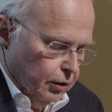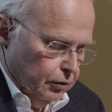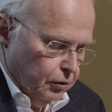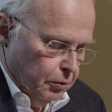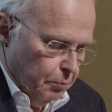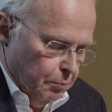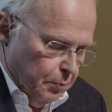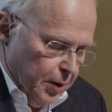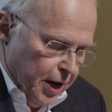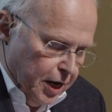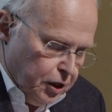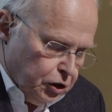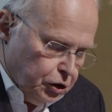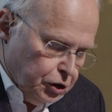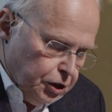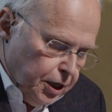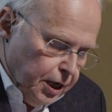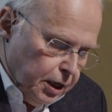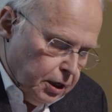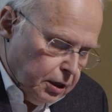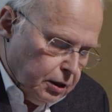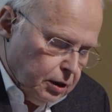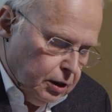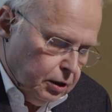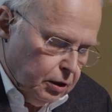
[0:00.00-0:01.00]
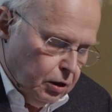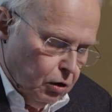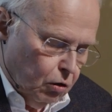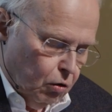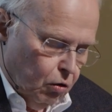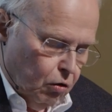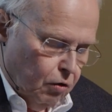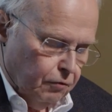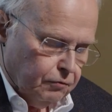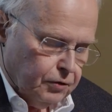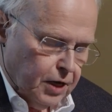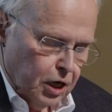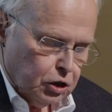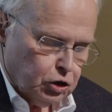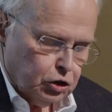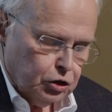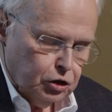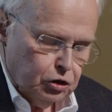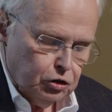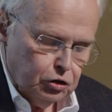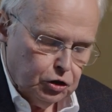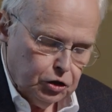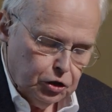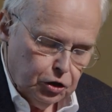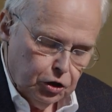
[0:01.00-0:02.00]
the Patriarch of
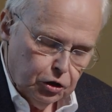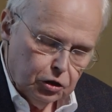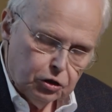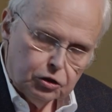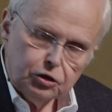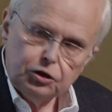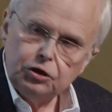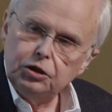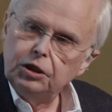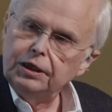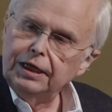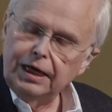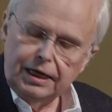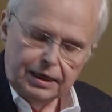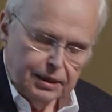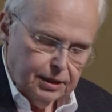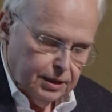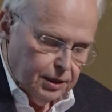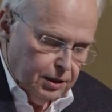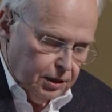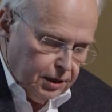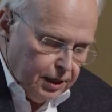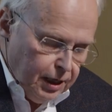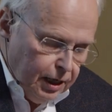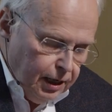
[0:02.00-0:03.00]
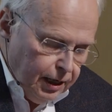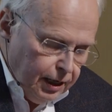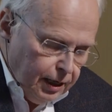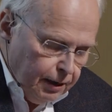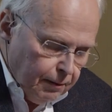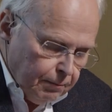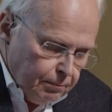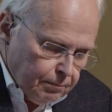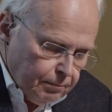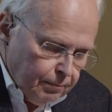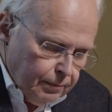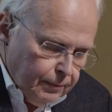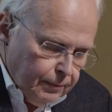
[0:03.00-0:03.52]
Russian Church, Kirill,